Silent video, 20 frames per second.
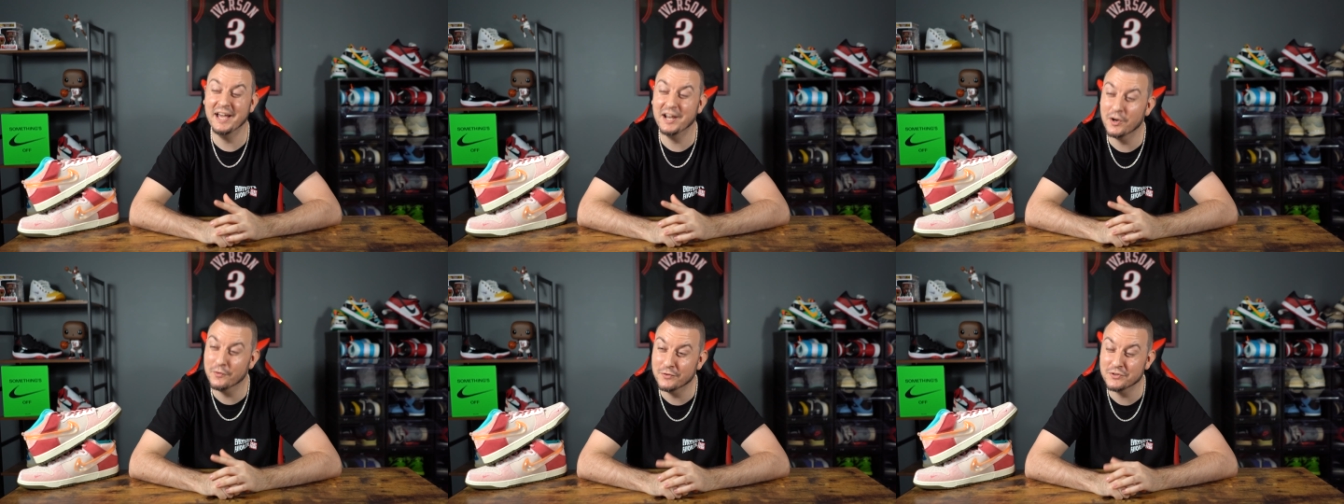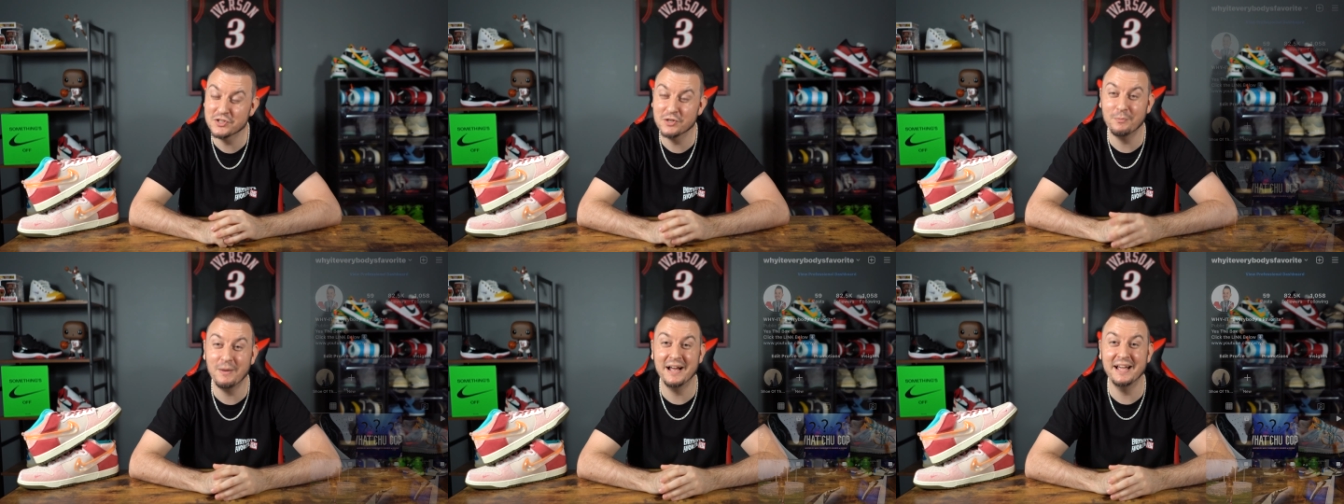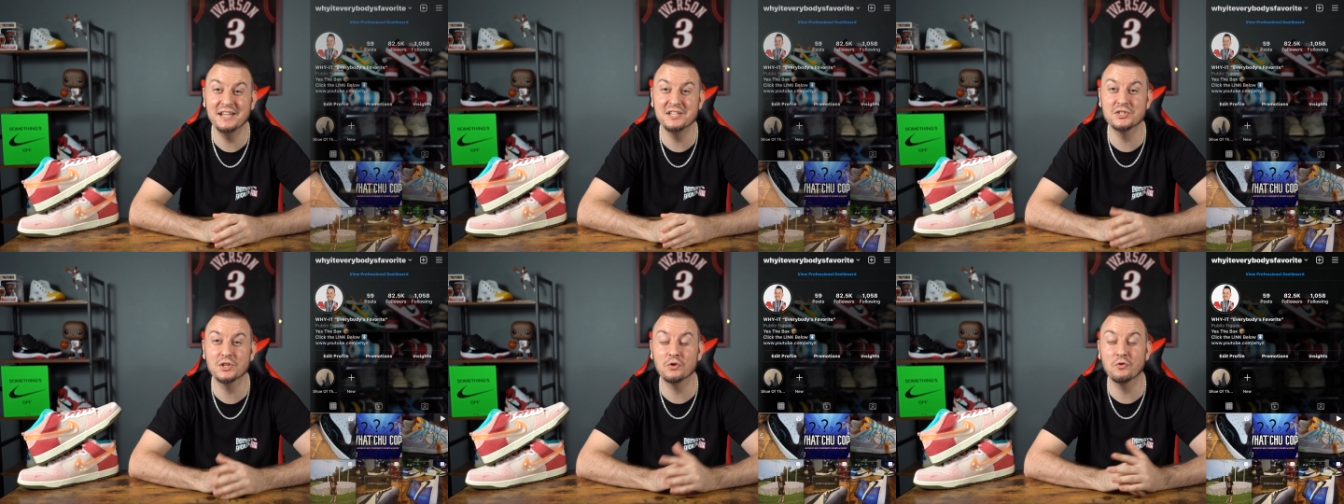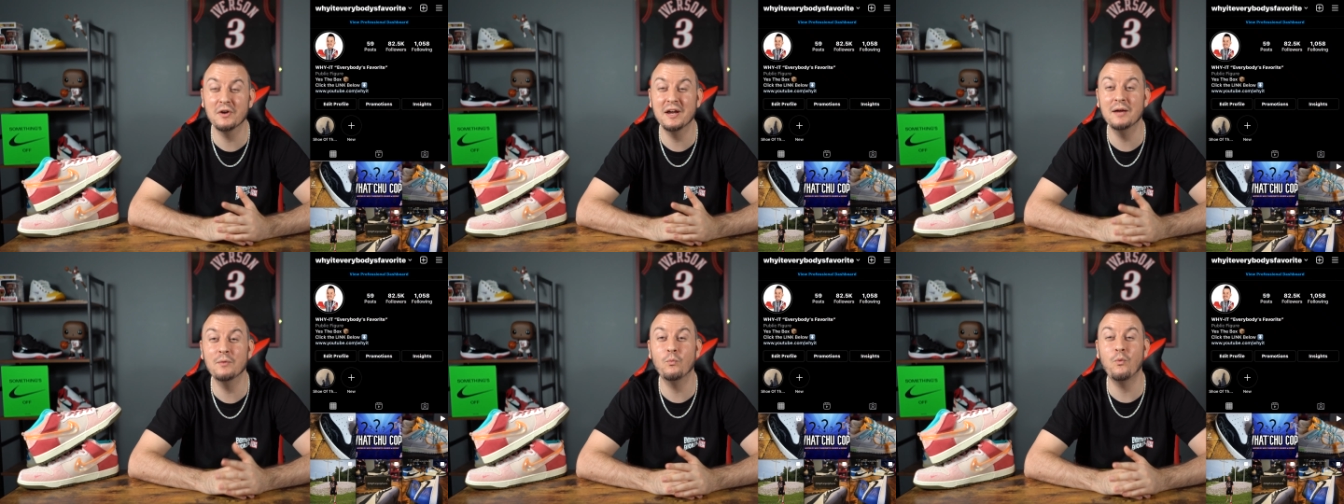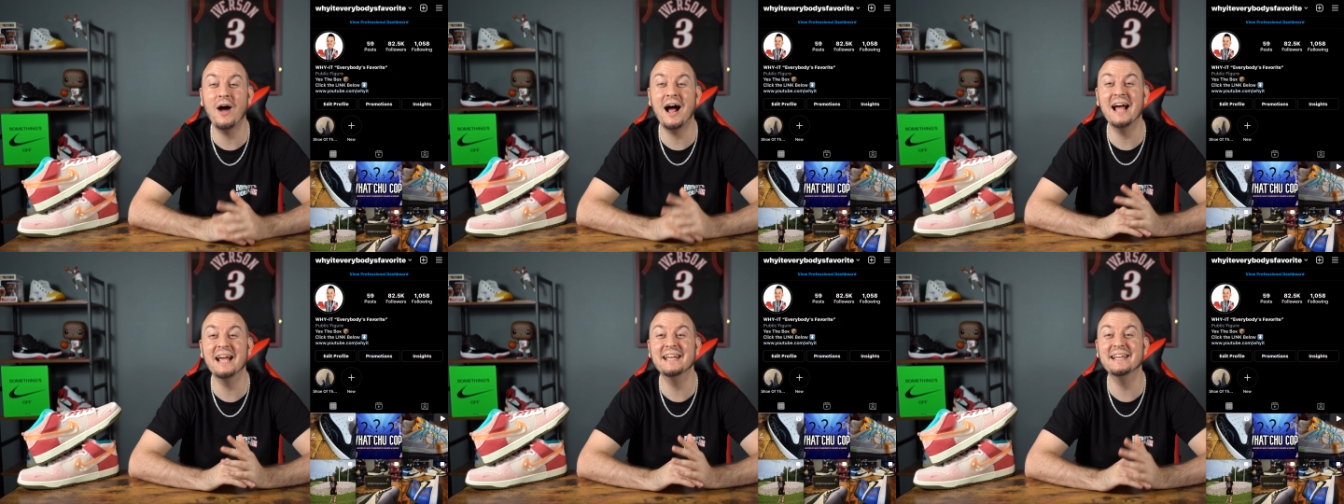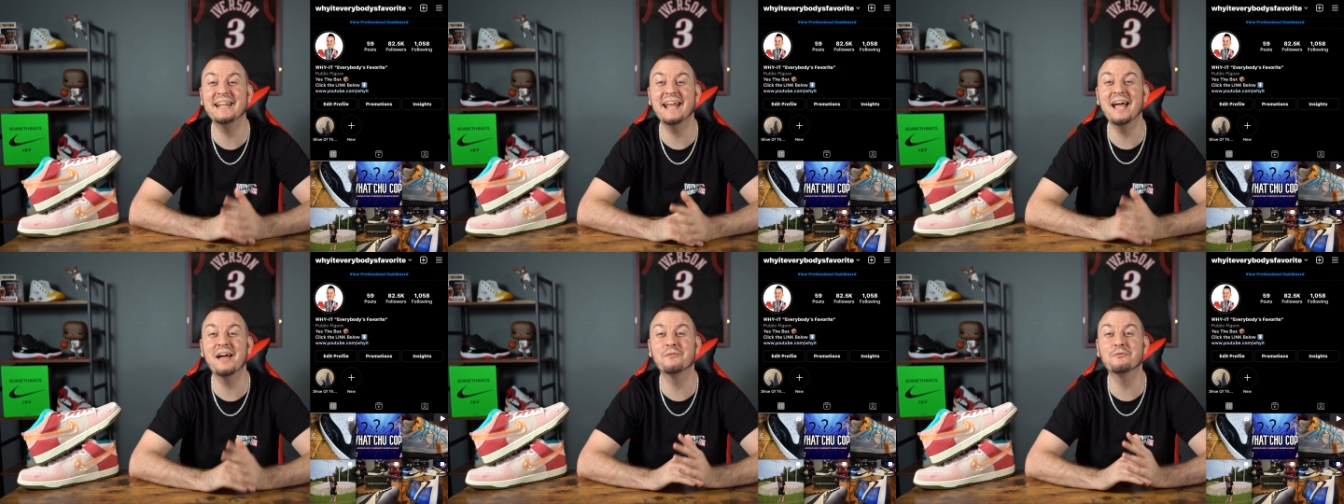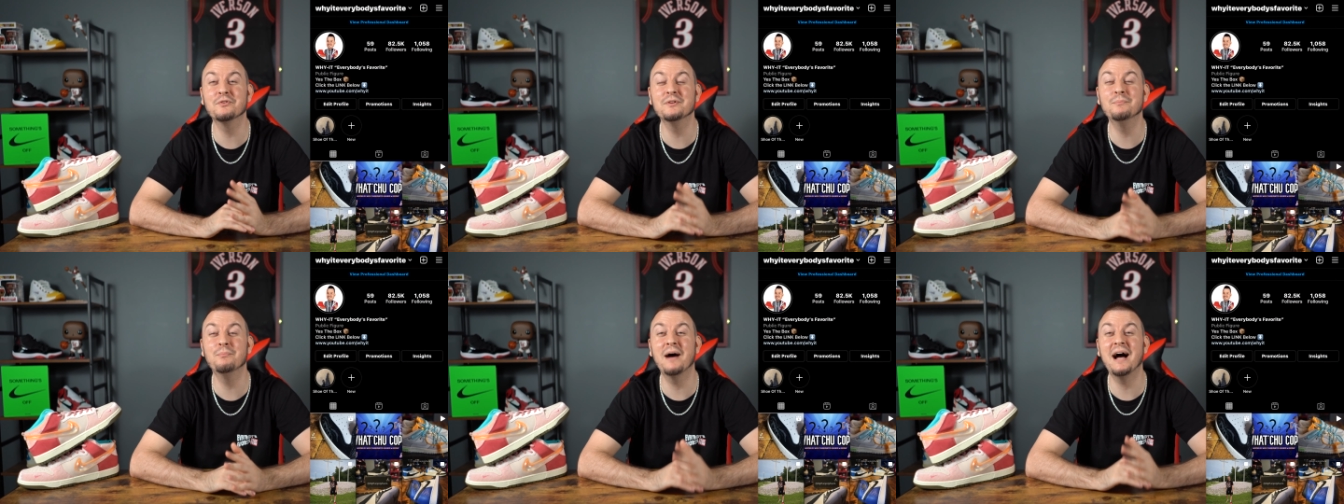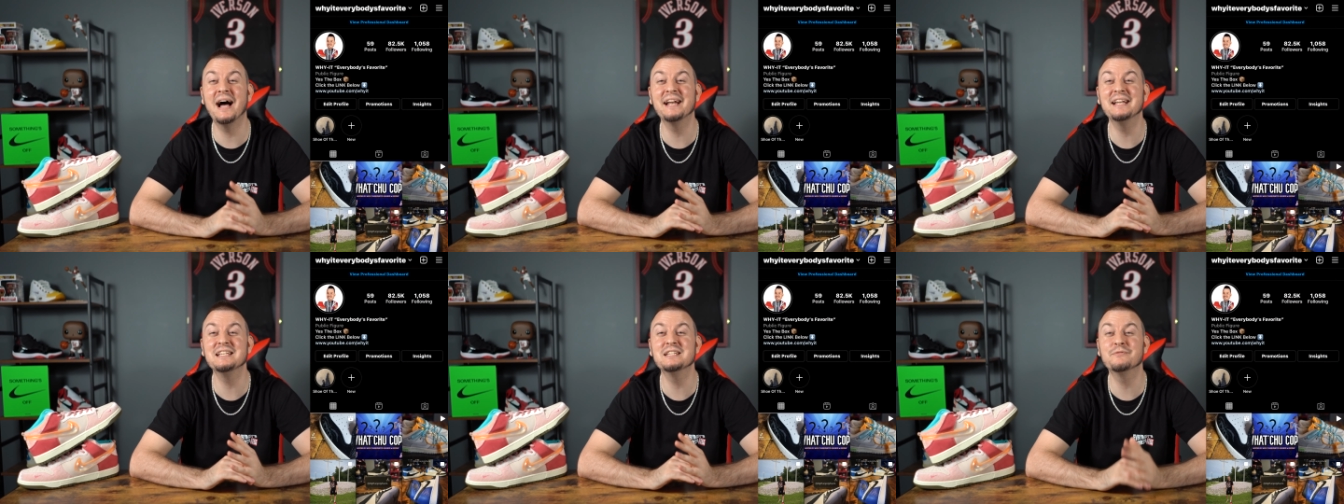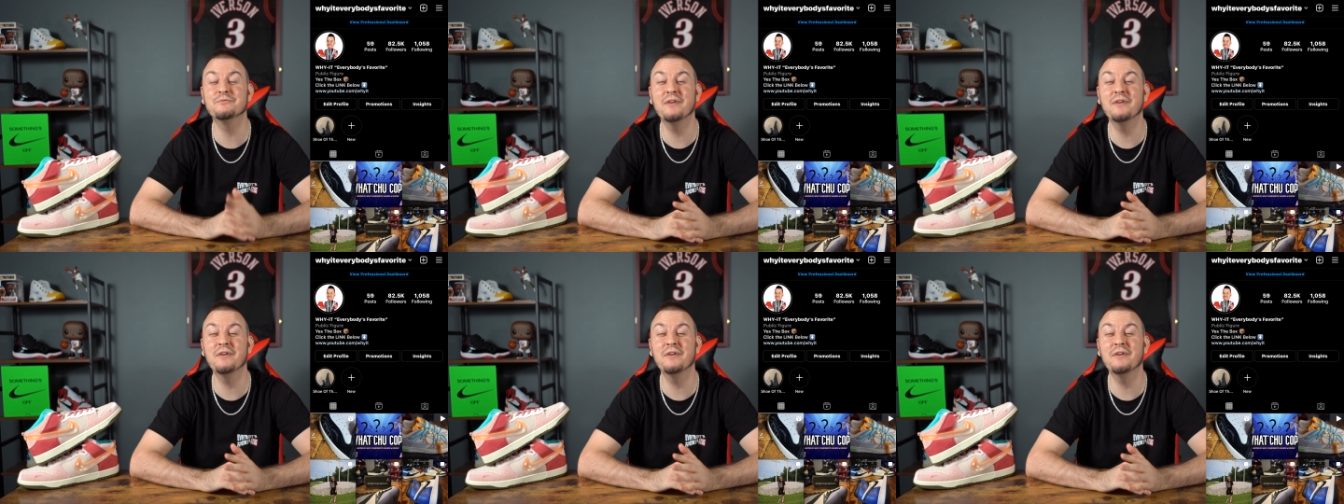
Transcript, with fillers: head over to my Instagram, Why-It Everybody's